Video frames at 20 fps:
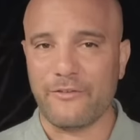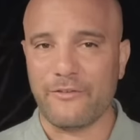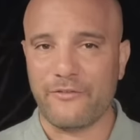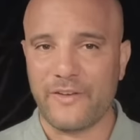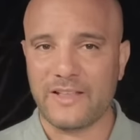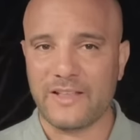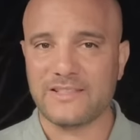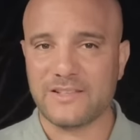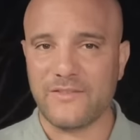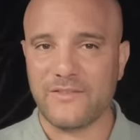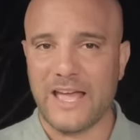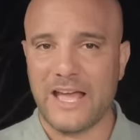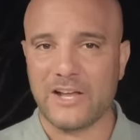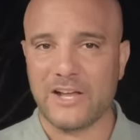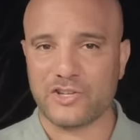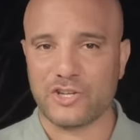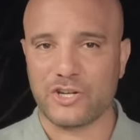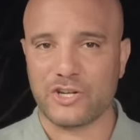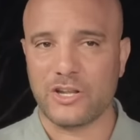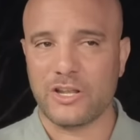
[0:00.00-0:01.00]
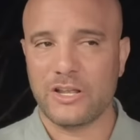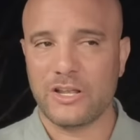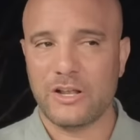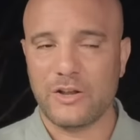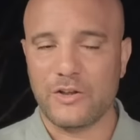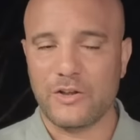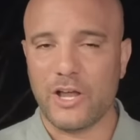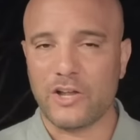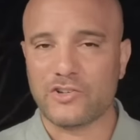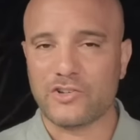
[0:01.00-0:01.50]
offensive action,
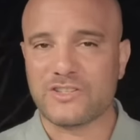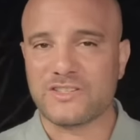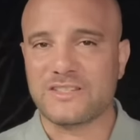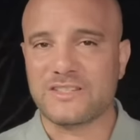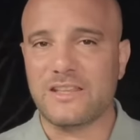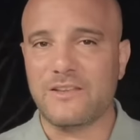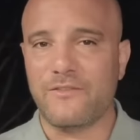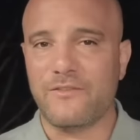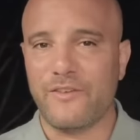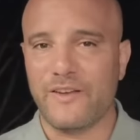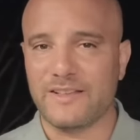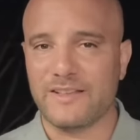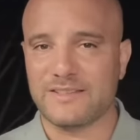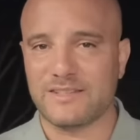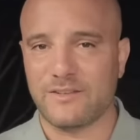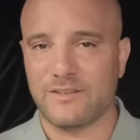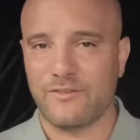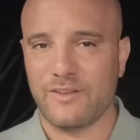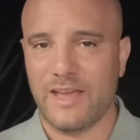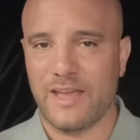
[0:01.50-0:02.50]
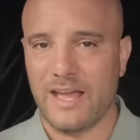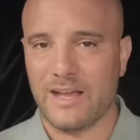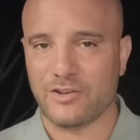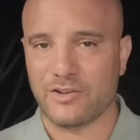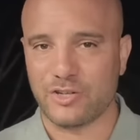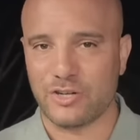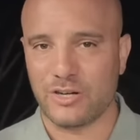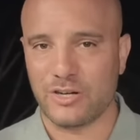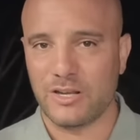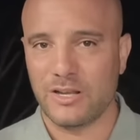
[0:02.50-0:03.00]
not just defensive
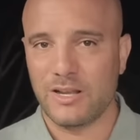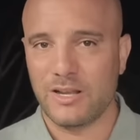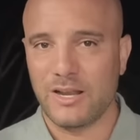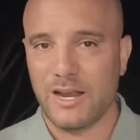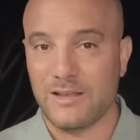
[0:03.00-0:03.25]
action.